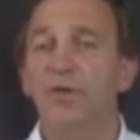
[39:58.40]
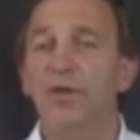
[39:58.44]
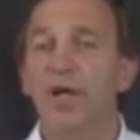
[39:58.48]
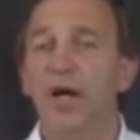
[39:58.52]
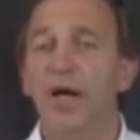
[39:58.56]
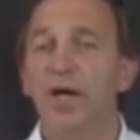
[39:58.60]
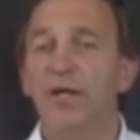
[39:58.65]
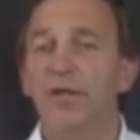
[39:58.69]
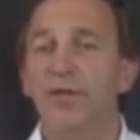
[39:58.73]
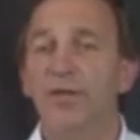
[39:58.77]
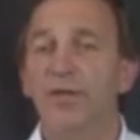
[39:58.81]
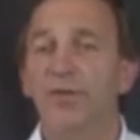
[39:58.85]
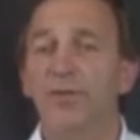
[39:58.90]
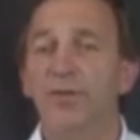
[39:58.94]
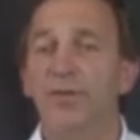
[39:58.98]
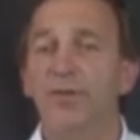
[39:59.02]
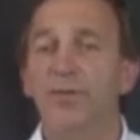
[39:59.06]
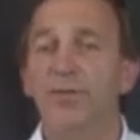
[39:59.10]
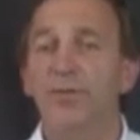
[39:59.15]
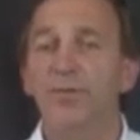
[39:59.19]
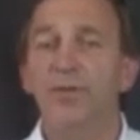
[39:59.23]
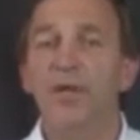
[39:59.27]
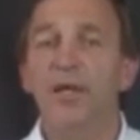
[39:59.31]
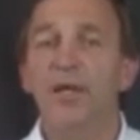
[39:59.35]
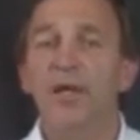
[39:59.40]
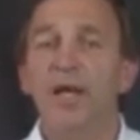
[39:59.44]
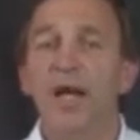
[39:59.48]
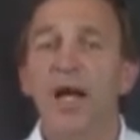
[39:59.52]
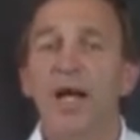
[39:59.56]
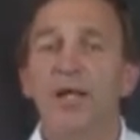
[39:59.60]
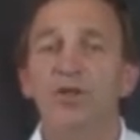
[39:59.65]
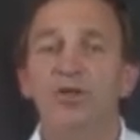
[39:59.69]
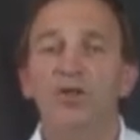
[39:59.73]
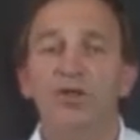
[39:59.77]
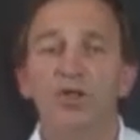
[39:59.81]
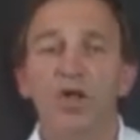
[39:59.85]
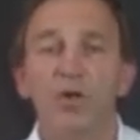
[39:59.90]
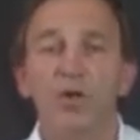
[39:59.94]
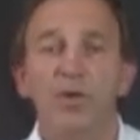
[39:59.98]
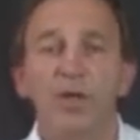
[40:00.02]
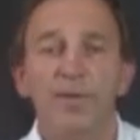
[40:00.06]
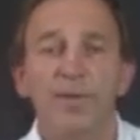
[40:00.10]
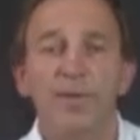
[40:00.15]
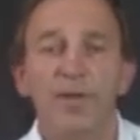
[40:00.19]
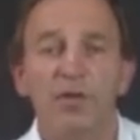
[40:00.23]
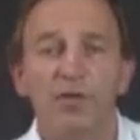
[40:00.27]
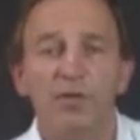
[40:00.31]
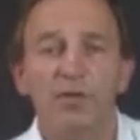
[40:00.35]
guidance, as shown
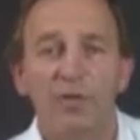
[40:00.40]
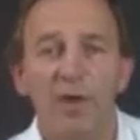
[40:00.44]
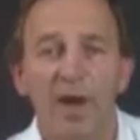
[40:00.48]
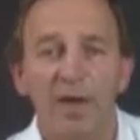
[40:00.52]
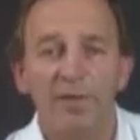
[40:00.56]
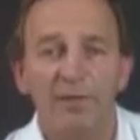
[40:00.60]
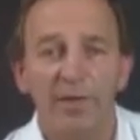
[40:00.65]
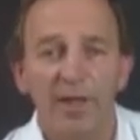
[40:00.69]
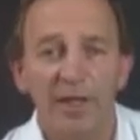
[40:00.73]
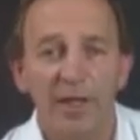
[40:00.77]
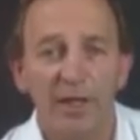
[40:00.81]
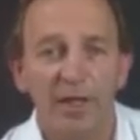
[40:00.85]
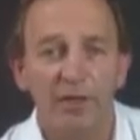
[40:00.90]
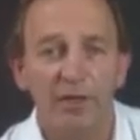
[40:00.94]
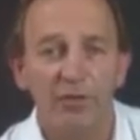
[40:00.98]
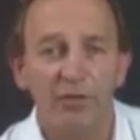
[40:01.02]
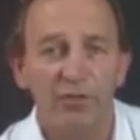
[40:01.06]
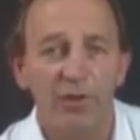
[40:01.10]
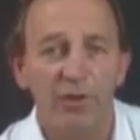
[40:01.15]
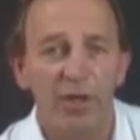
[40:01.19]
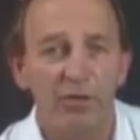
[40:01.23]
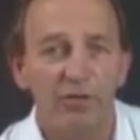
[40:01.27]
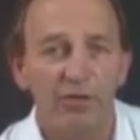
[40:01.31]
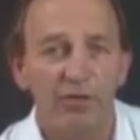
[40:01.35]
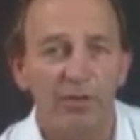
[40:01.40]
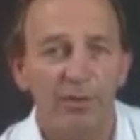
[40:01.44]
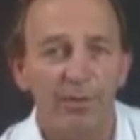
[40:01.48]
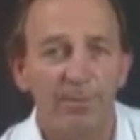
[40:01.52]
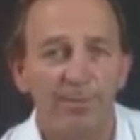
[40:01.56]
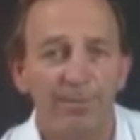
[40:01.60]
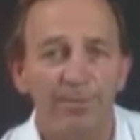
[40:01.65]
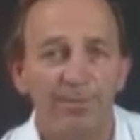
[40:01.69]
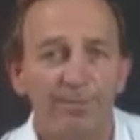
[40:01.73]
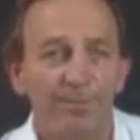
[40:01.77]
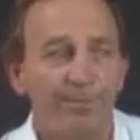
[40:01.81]
in this graphic illustration.